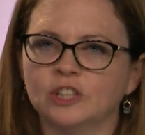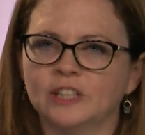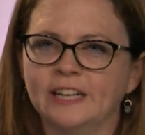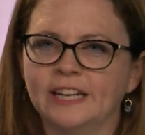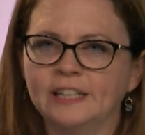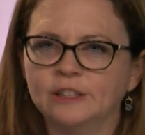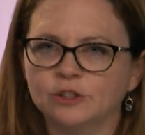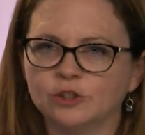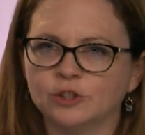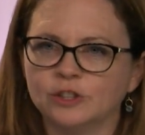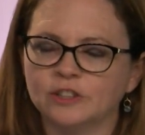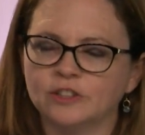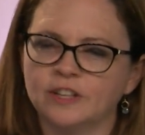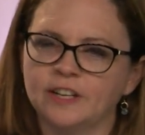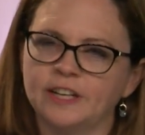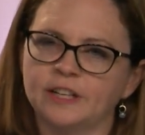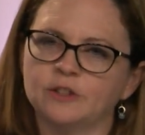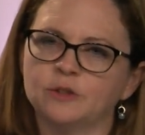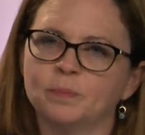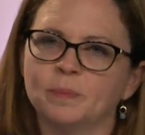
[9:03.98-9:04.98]
and interest
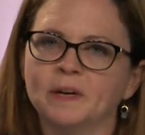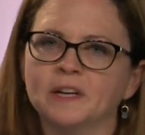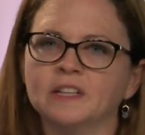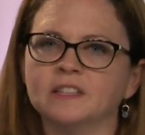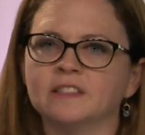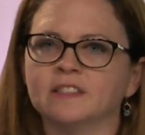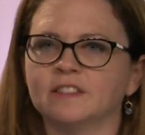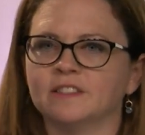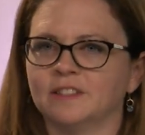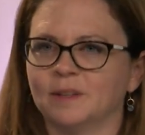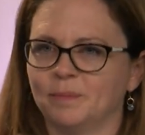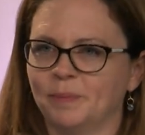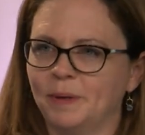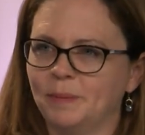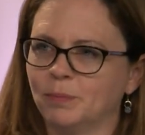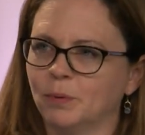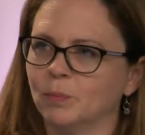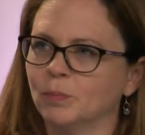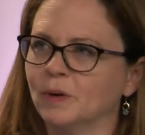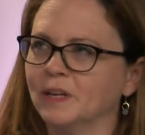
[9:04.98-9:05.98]
and experiences that
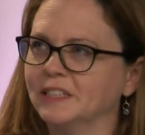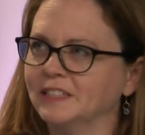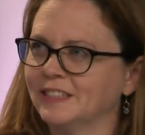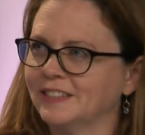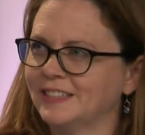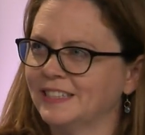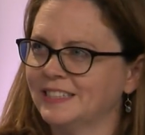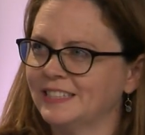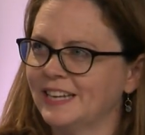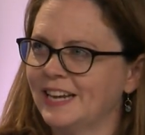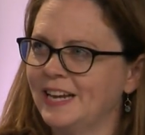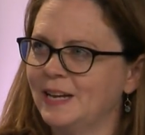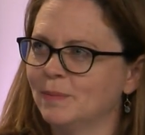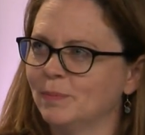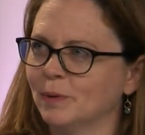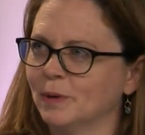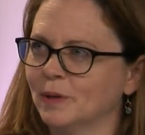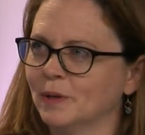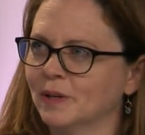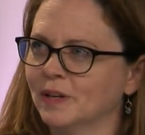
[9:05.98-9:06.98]
people bring to the
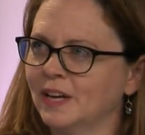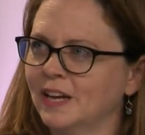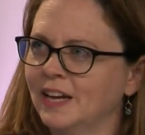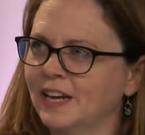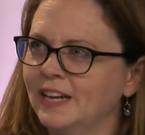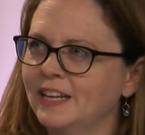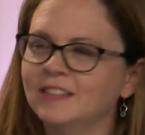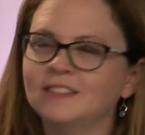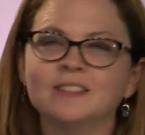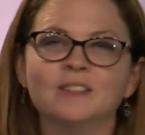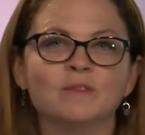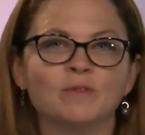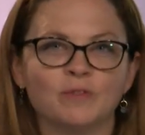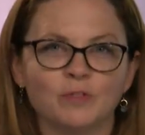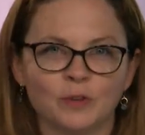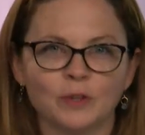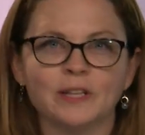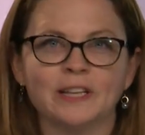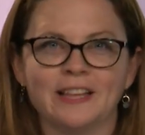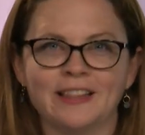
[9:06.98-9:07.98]
table isn't
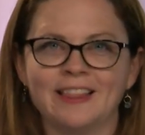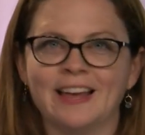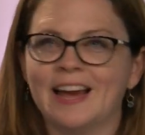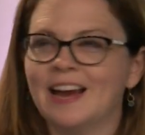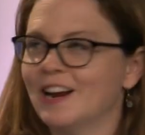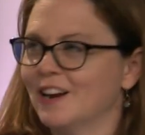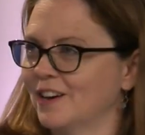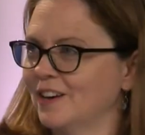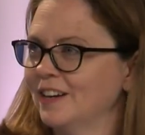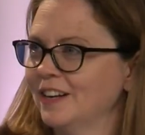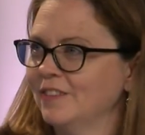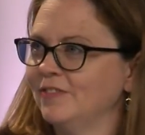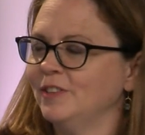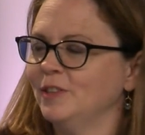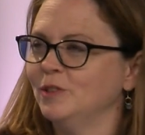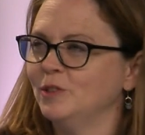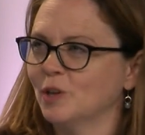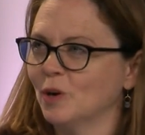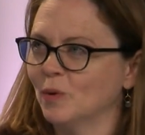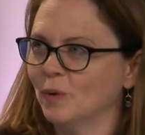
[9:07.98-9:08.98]
fully there if
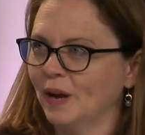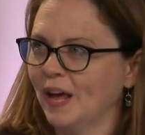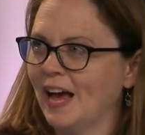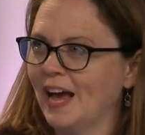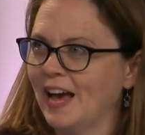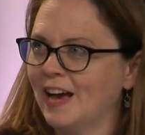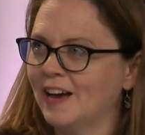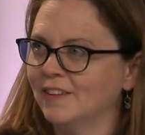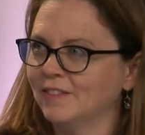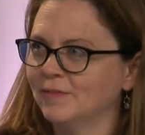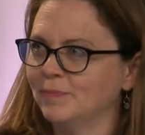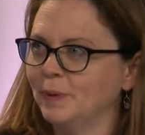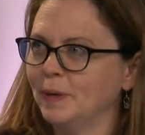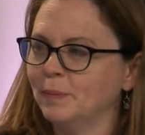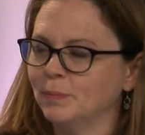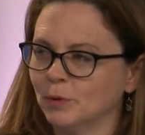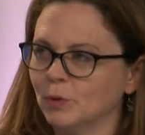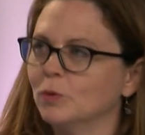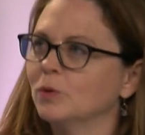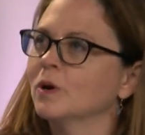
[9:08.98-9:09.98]
you don't have
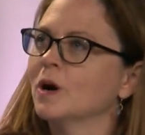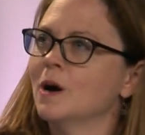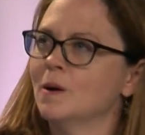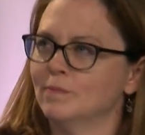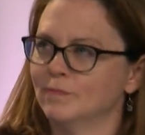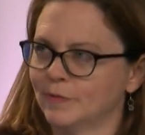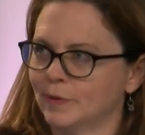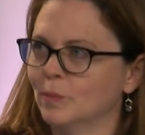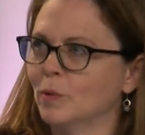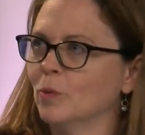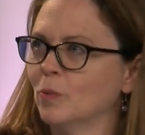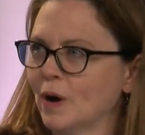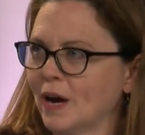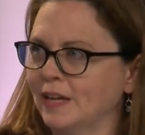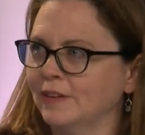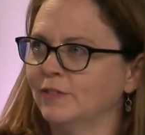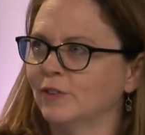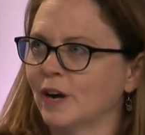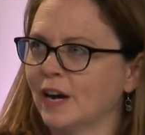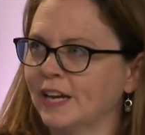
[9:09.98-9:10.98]
people who come from a
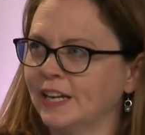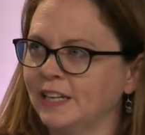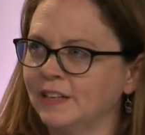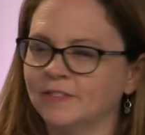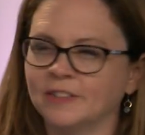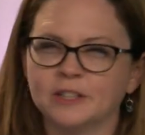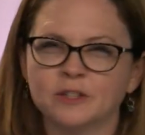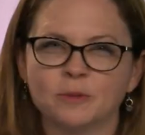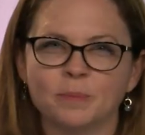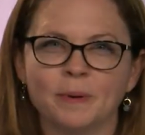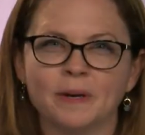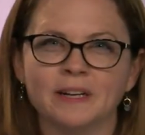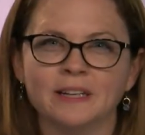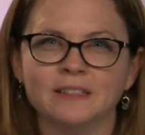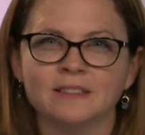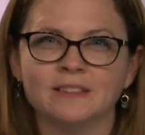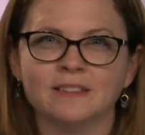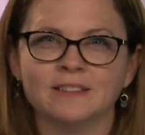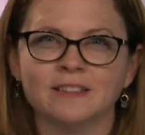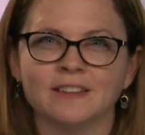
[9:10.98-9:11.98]
wide variety of
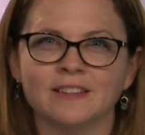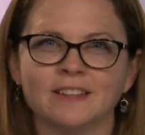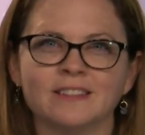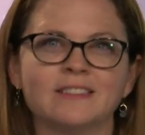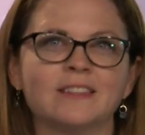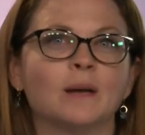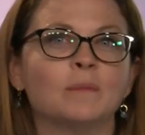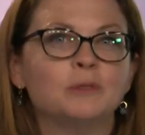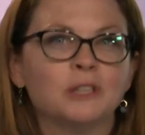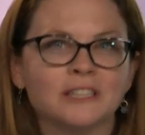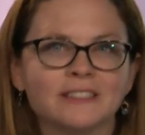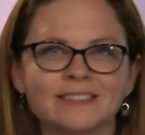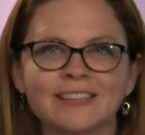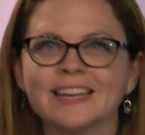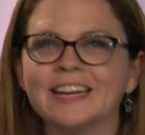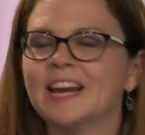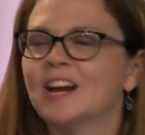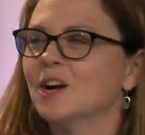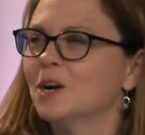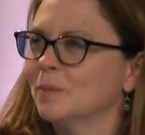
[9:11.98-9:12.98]
experiences and the subjects they
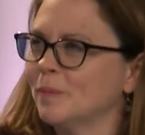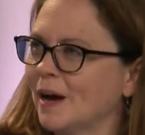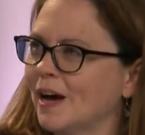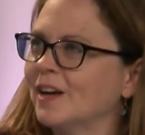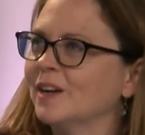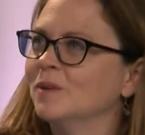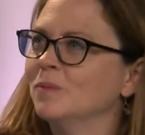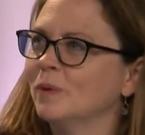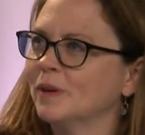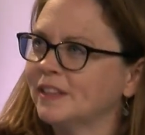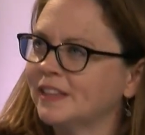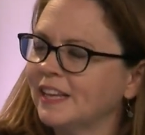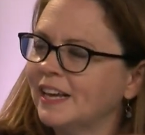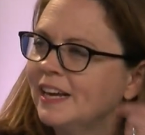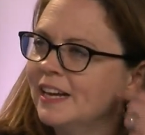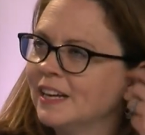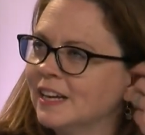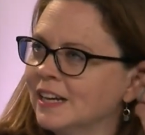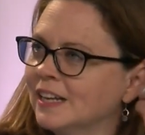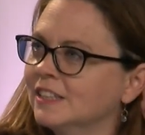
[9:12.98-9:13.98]
care about and what
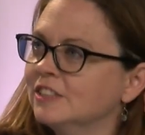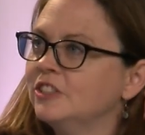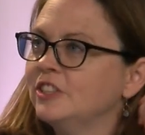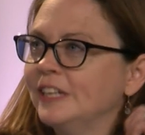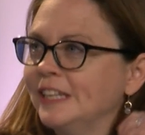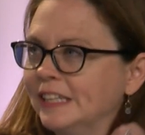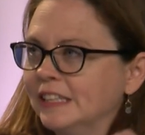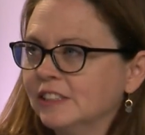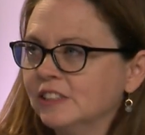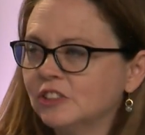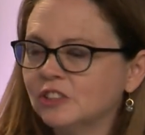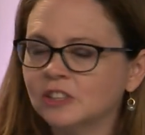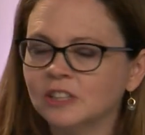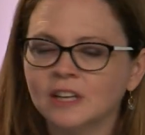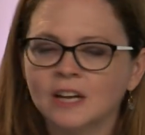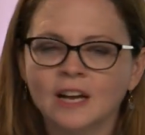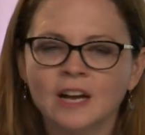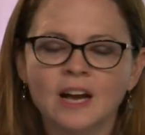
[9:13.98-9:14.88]
they teach.